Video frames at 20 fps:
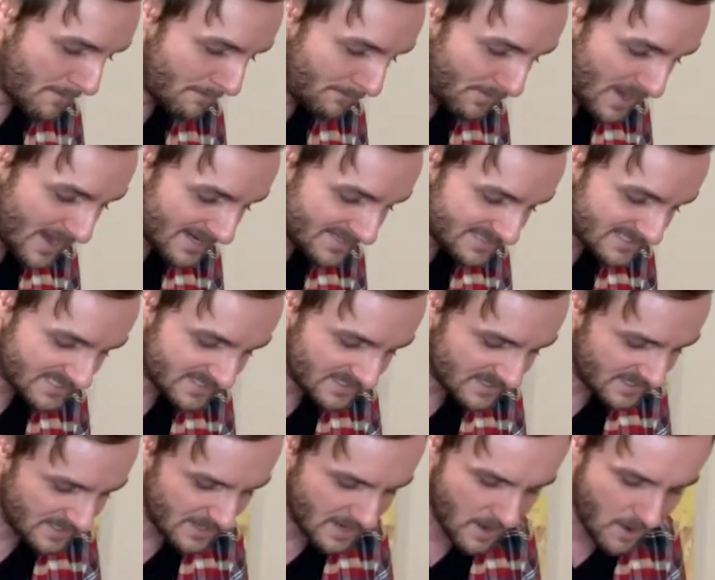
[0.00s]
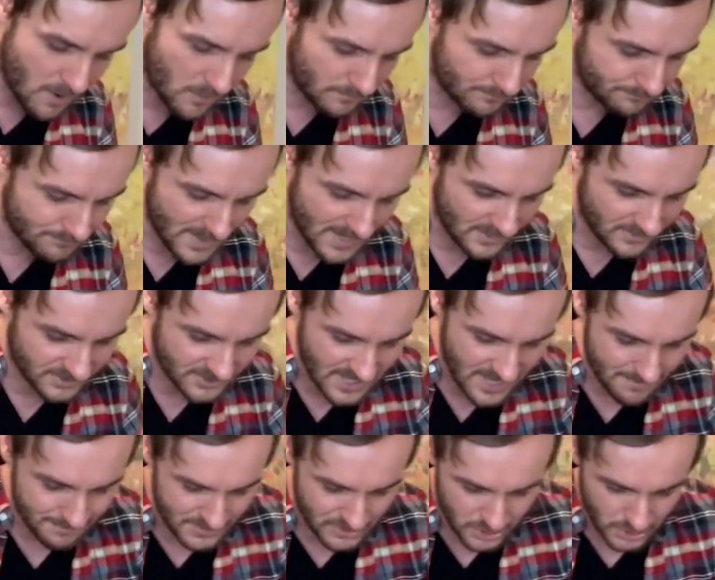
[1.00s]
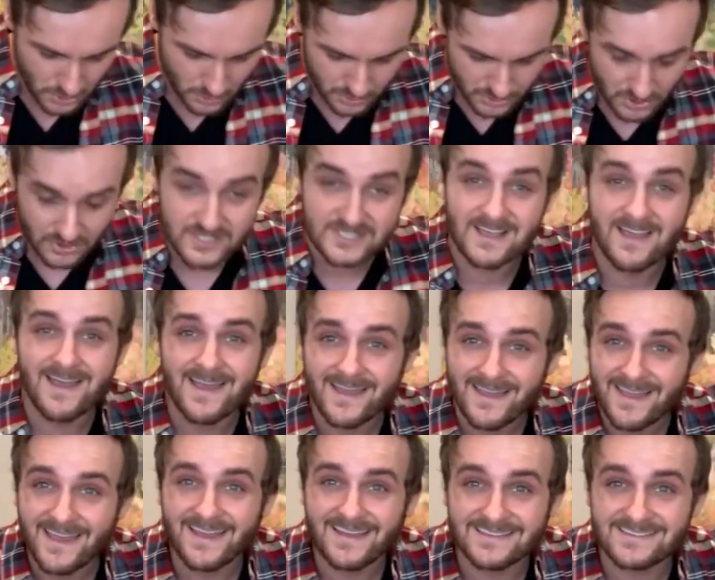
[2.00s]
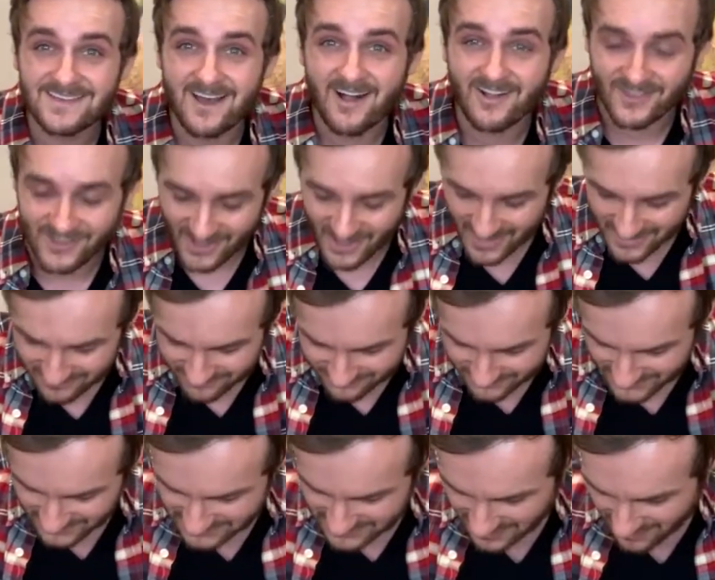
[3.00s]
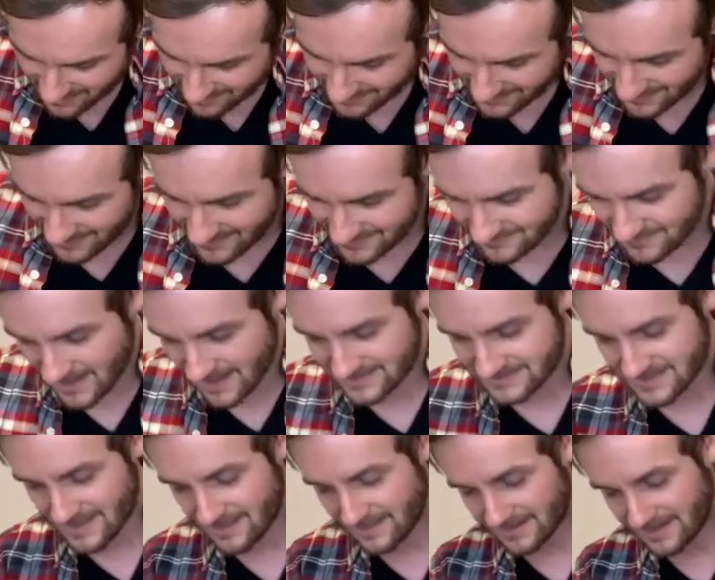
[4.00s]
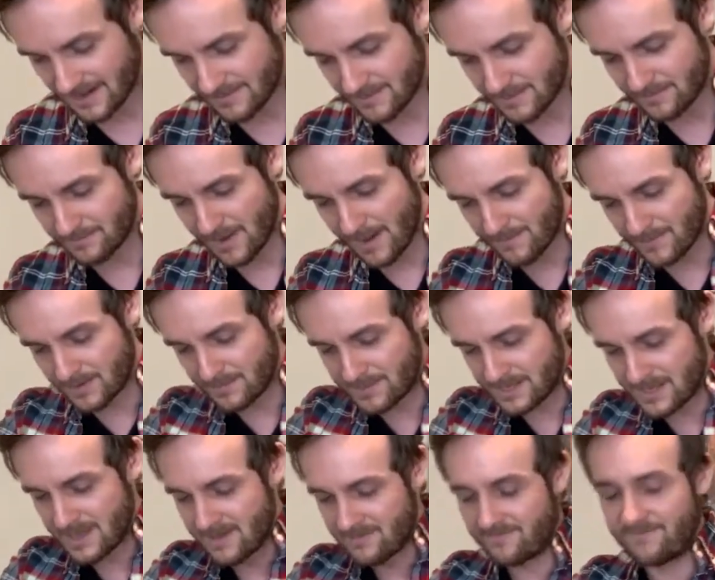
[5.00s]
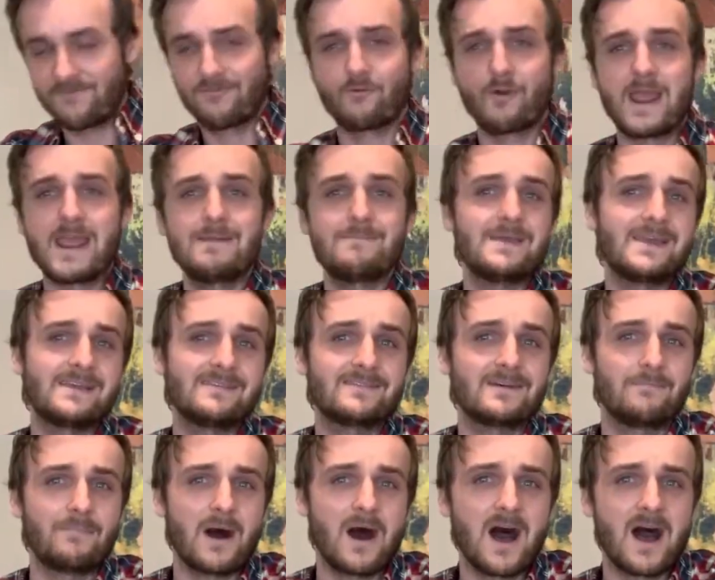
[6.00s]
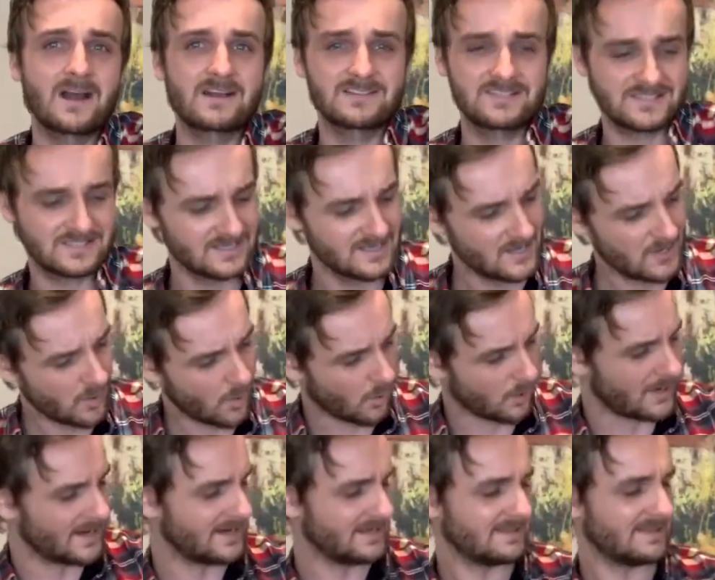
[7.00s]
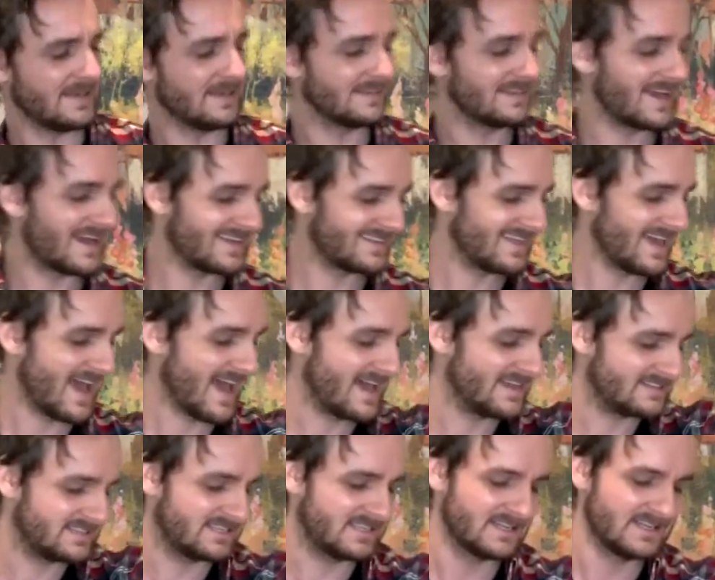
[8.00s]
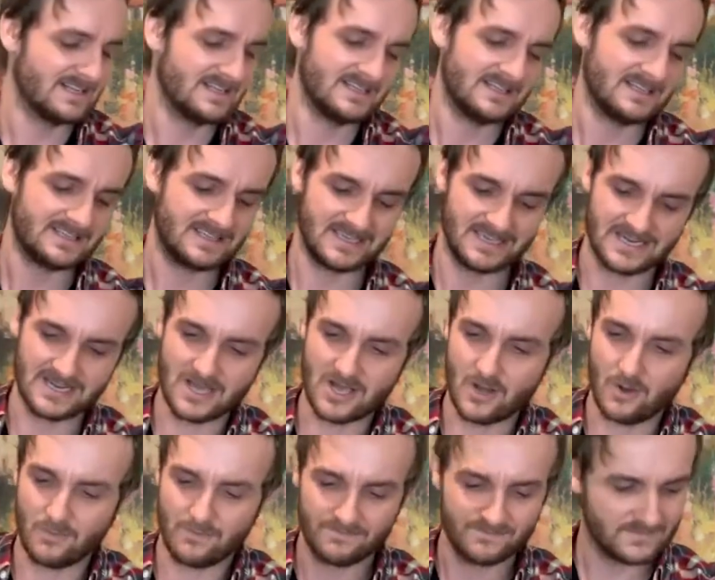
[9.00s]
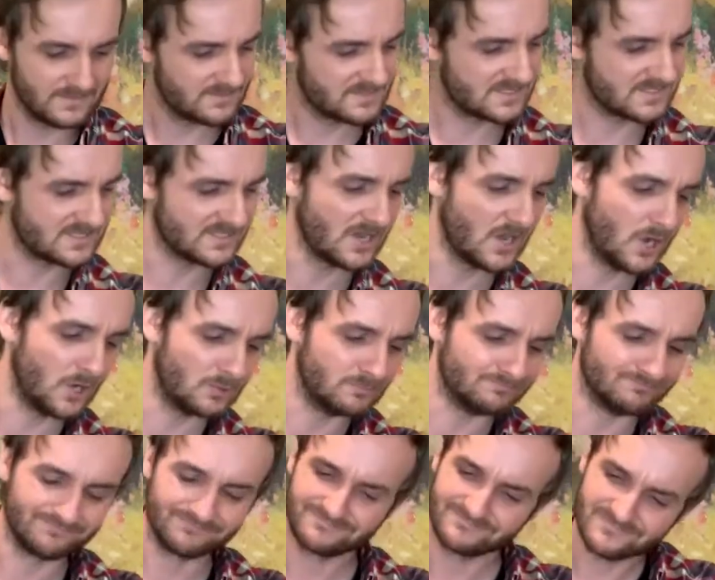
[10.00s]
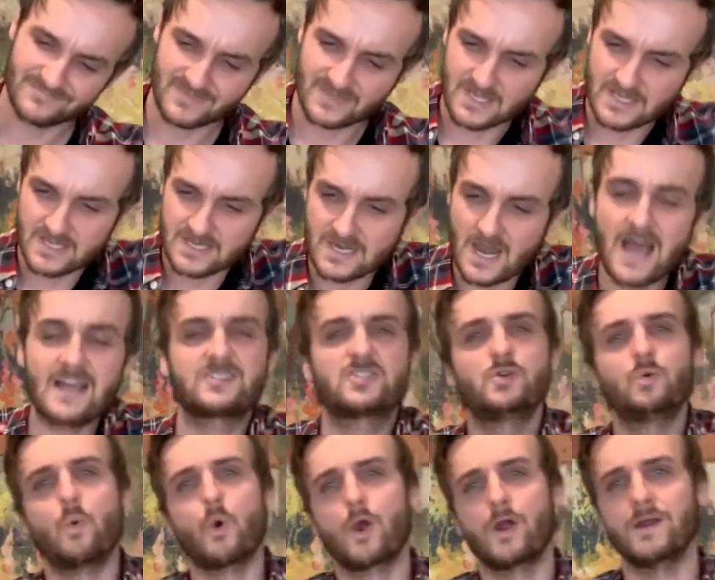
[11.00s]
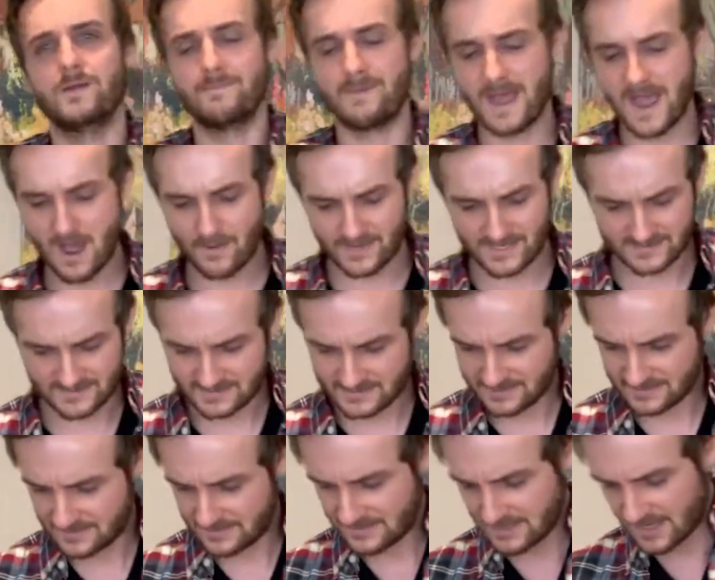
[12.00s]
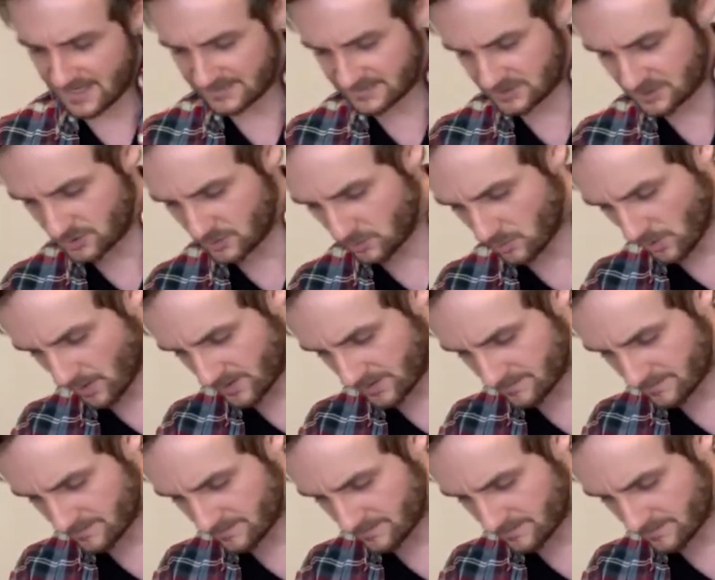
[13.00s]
but, you know, beggars can't be choosers. It's all good. It's all good. It's not like I'm gonna be framing the box or anything like that, you know. So, not too worried about it. Not too worried